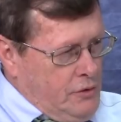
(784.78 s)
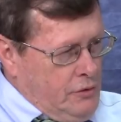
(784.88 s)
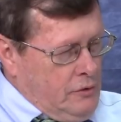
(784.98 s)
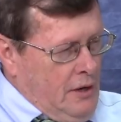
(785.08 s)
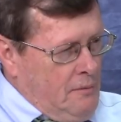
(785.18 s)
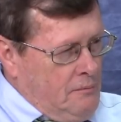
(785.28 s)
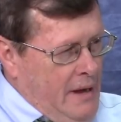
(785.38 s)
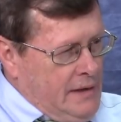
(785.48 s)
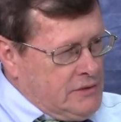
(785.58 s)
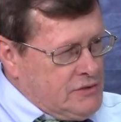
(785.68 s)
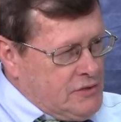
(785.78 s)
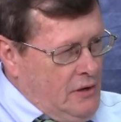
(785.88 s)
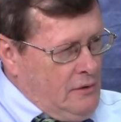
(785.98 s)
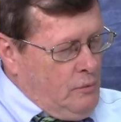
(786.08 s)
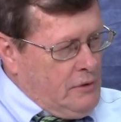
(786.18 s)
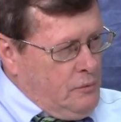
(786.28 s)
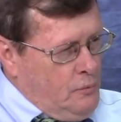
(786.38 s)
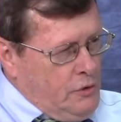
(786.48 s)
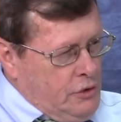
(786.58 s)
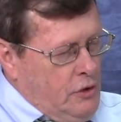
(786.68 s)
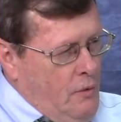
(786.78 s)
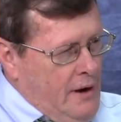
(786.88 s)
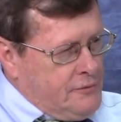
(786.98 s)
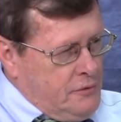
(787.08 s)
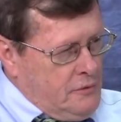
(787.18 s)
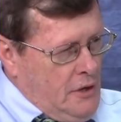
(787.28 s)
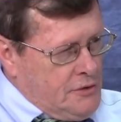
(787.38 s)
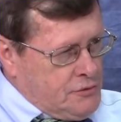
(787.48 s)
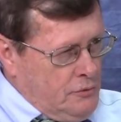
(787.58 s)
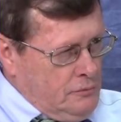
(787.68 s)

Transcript: you come back to Salt where, where do you go after law school